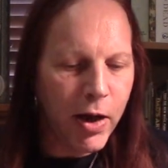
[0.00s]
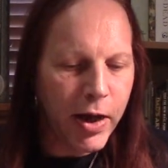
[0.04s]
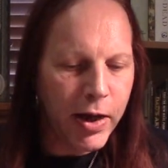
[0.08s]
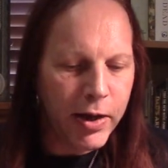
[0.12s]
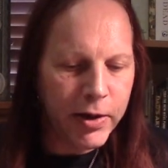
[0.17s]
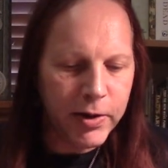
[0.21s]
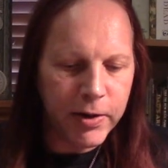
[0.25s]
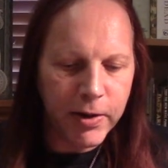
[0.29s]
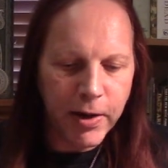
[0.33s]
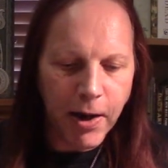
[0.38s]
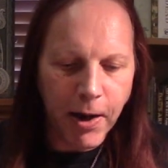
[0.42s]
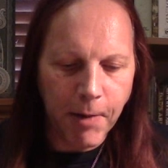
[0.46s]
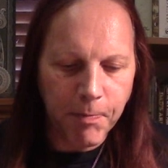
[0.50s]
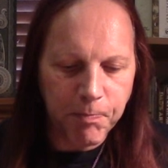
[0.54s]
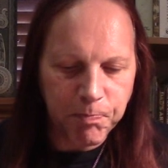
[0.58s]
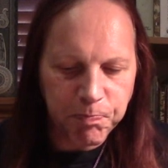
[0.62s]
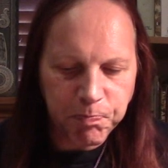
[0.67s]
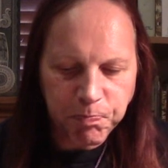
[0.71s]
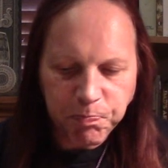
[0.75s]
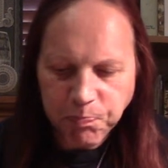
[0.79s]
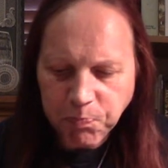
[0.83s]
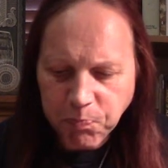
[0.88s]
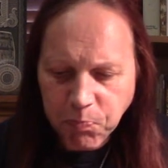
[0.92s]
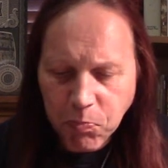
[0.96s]
And
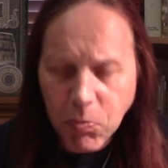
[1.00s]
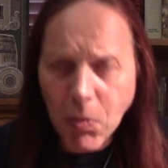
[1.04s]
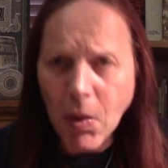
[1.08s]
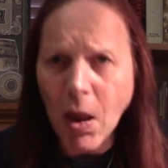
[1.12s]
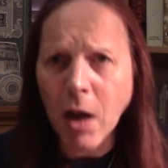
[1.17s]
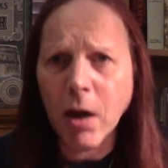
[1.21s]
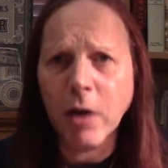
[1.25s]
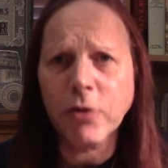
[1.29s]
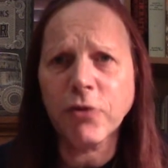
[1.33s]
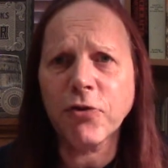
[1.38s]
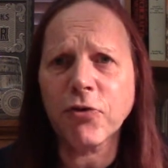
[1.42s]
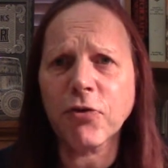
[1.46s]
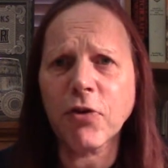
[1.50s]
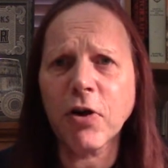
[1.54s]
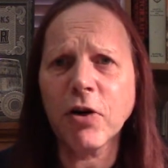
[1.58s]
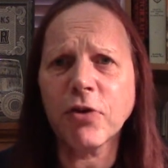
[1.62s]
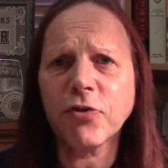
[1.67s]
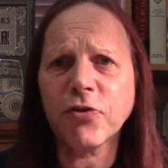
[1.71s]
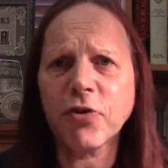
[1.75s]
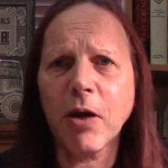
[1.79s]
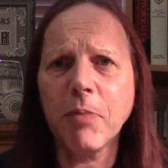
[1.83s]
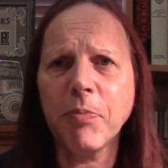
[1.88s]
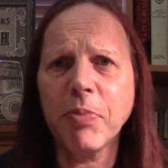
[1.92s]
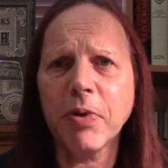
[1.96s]
I'd just like
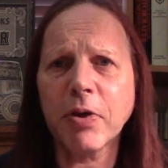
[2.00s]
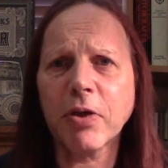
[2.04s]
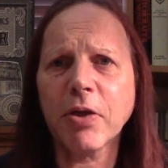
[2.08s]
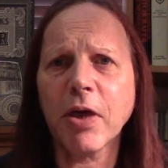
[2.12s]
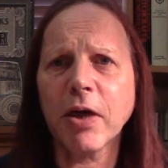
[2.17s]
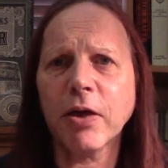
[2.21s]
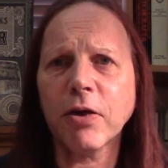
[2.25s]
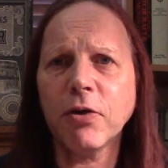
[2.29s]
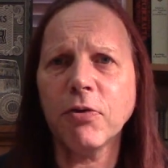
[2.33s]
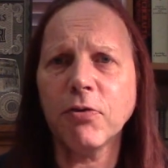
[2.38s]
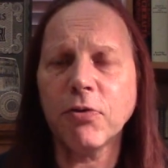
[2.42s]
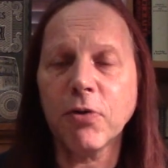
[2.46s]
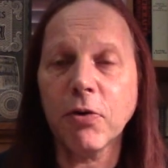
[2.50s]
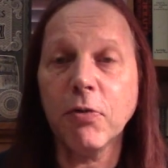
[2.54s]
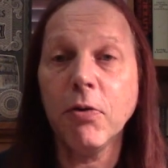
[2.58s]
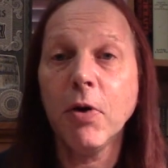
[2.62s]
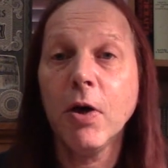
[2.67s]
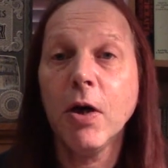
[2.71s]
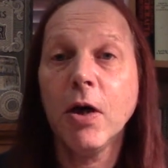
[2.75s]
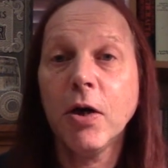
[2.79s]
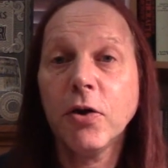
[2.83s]
to say a big thank you to